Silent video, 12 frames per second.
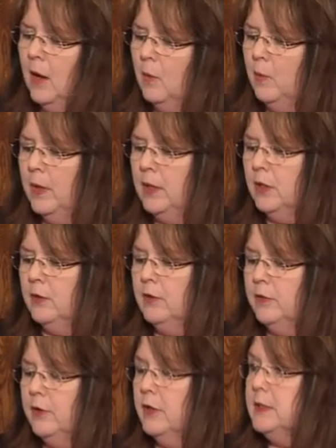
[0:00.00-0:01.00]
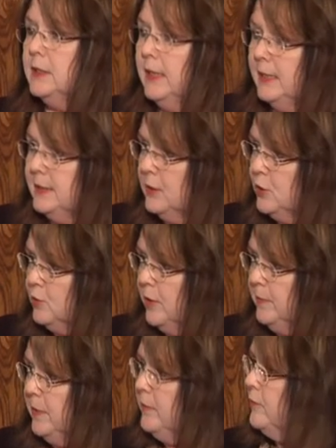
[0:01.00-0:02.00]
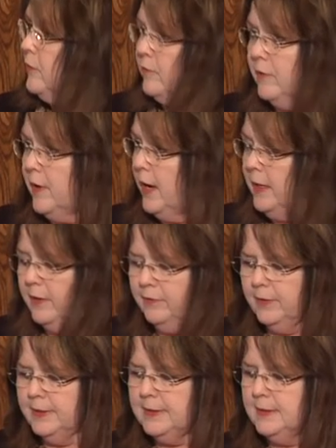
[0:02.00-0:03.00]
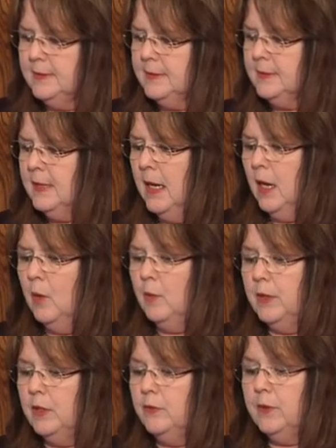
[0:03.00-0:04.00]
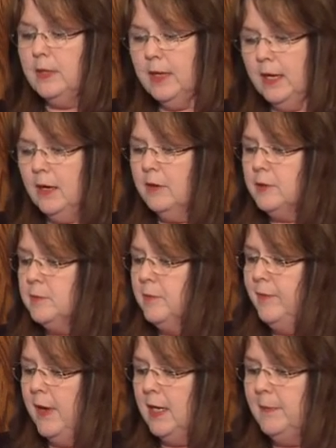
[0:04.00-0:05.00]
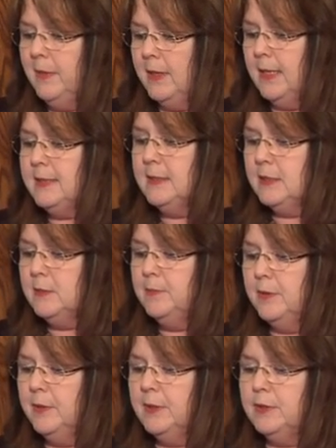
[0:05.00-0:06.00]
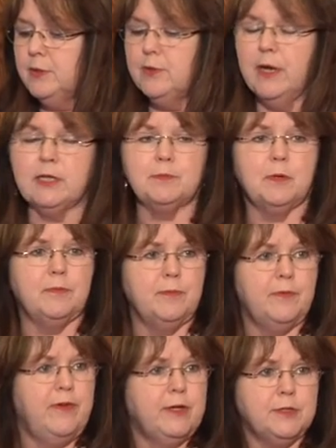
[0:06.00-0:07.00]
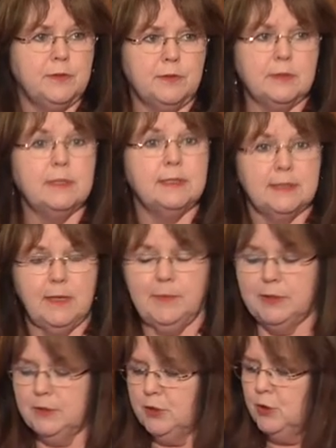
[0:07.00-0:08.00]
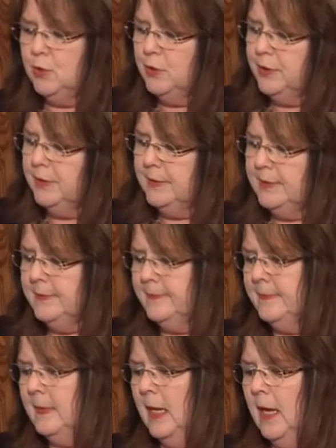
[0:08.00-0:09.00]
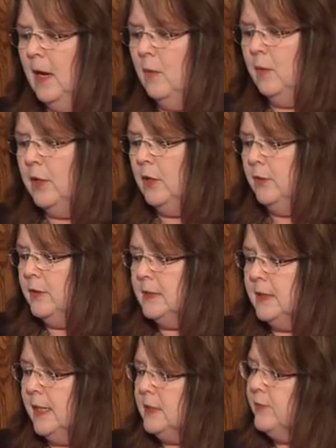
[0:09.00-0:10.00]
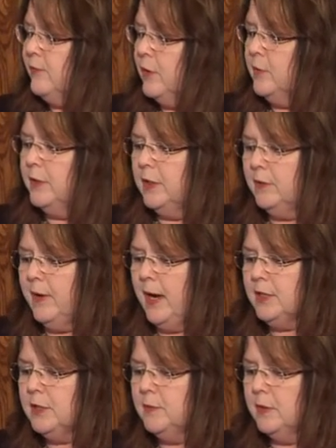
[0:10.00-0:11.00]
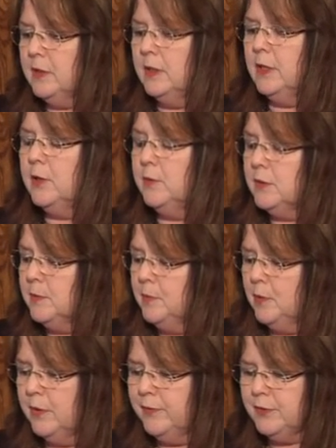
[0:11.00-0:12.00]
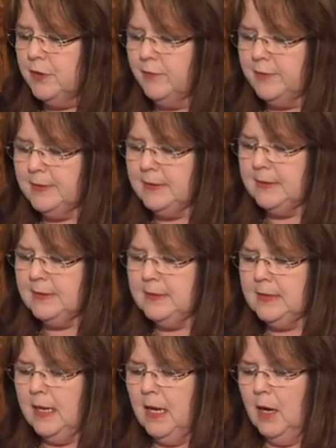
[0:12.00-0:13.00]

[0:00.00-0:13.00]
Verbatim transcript: We know that there are delays in treatment for a variety of reasons. We know that care is provided by less experienced or expert professionals in some institutions. We know there's less frequent interaction with clinical and supportive services.